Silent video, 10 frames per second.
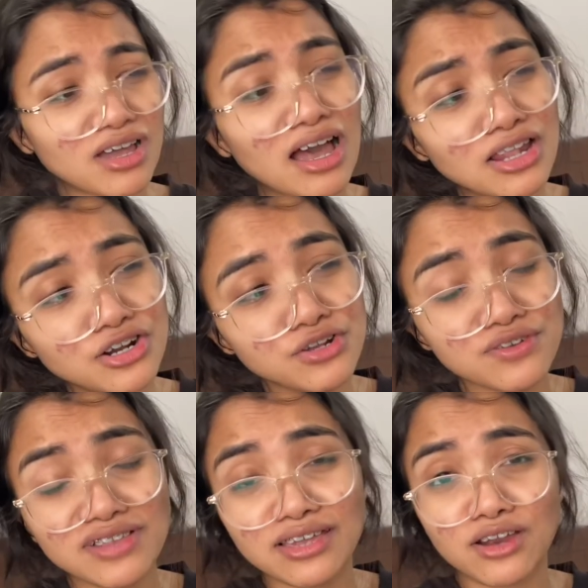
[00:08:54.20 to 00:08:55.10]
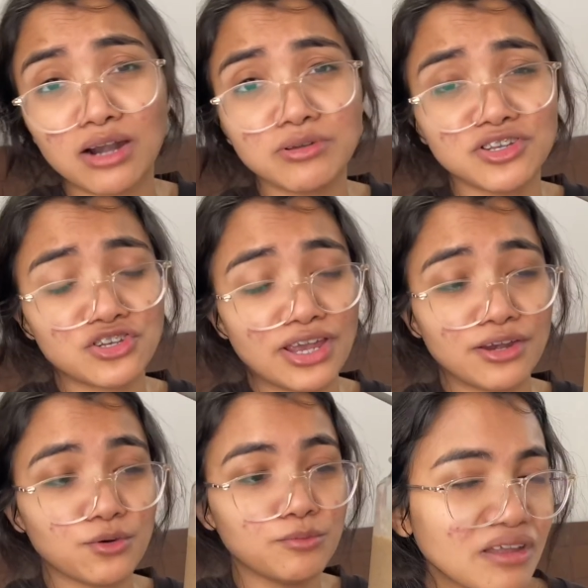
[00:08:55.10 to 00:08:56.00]
Color looks like garbage, I
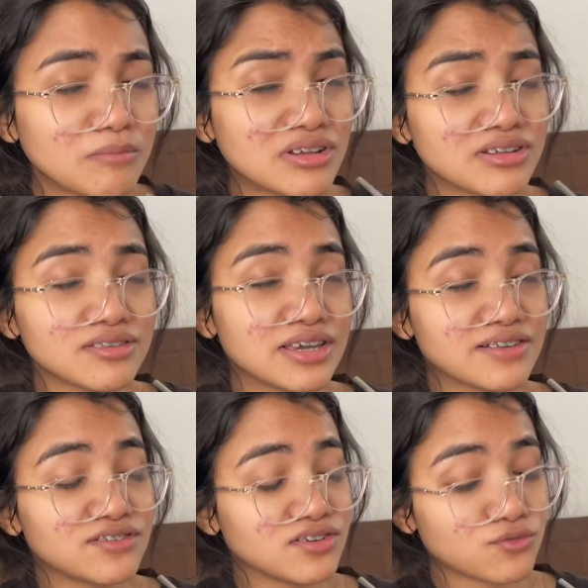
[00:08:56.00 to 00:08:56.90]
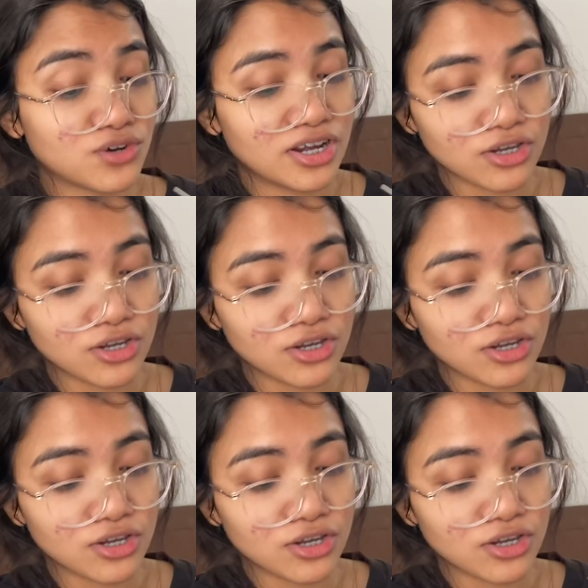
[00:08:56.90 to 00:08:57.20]
know, but the taste is really